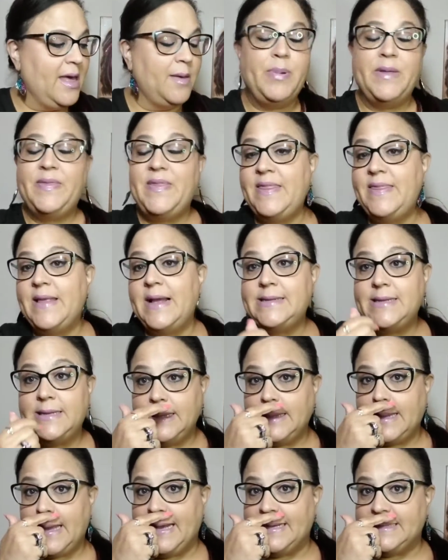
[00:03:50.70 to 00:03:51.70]
but then that
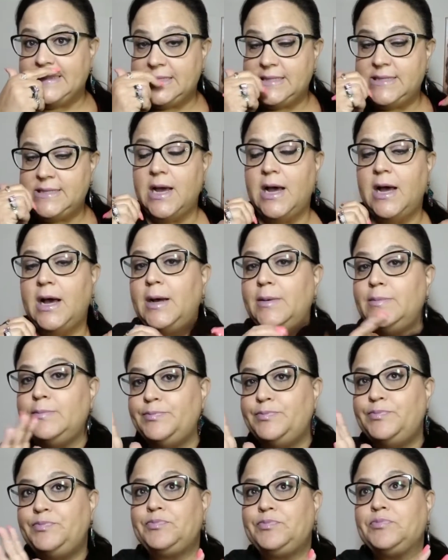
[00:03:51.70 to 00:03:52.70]
didn't last.
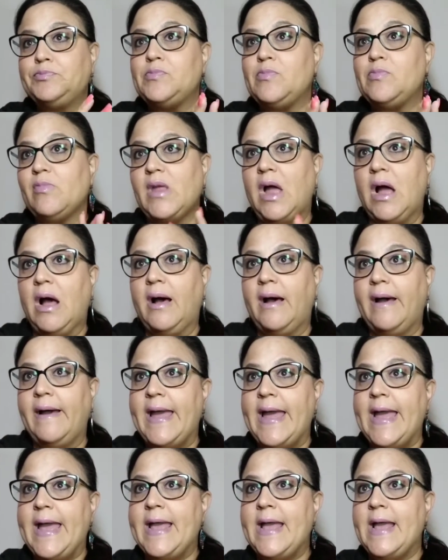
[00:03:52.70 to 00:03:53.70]
Um,
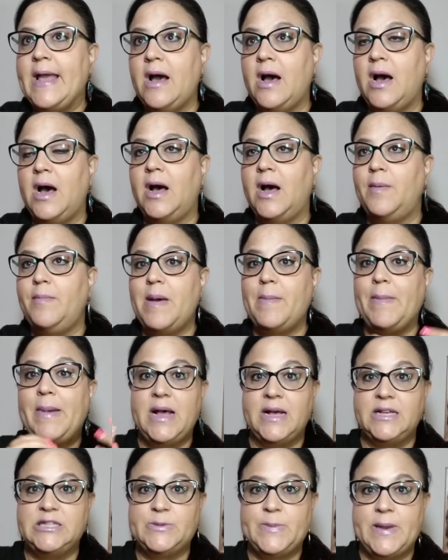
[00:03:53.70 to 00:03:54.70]
I uh, met my
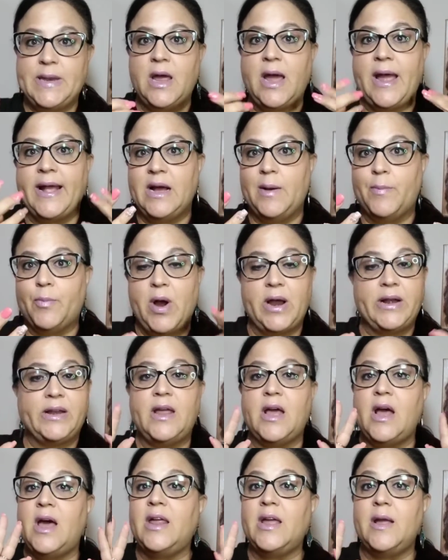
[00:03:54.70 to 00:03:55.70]
husband. I got
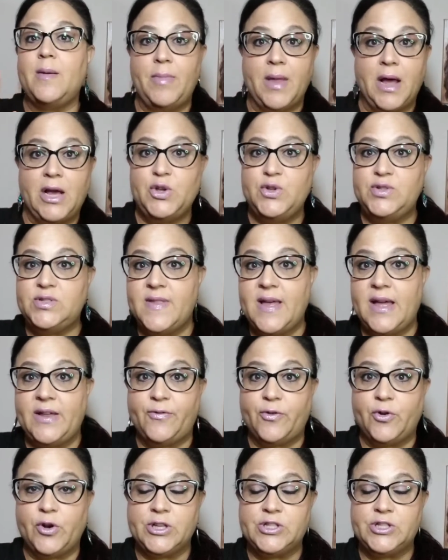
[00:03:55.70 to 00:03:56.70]
pregnant, and I am not using that
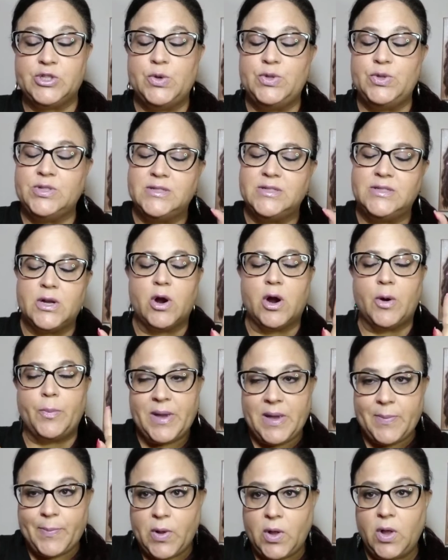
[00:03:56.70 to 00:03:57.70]
for an excuse because there are
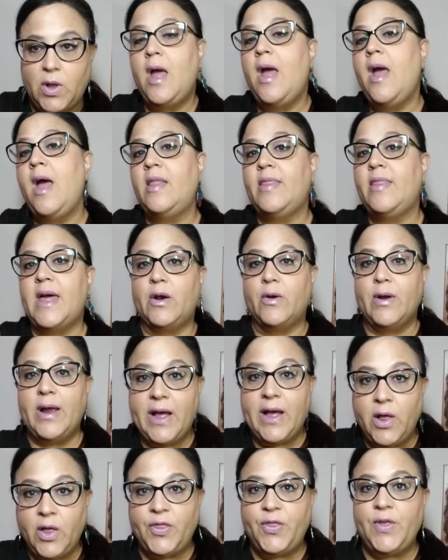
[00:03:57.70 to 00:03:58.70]
people that are
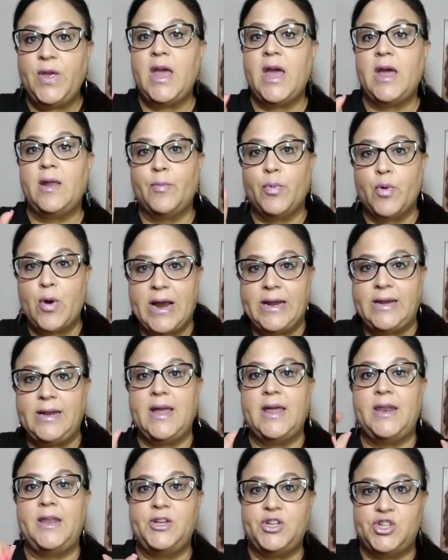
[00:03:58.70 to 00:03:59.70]
healthy and
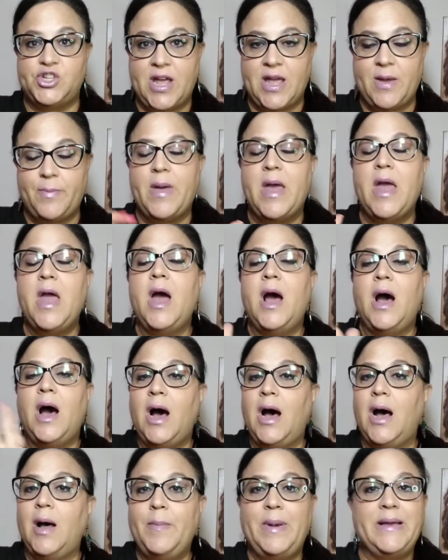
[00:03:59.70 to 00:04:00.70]
pregnant and in shape.
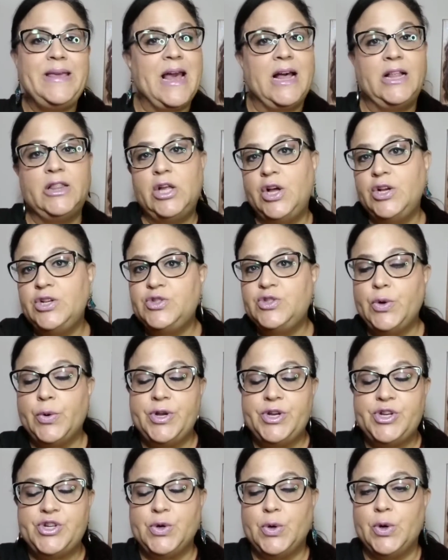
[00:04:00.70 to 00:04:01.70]
Um, but yeah, long
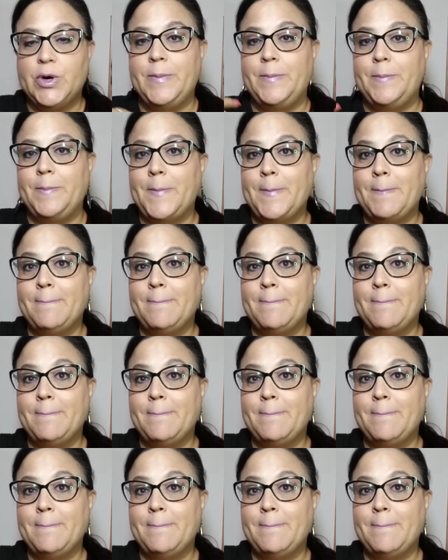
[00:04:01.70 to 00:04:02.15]
story short,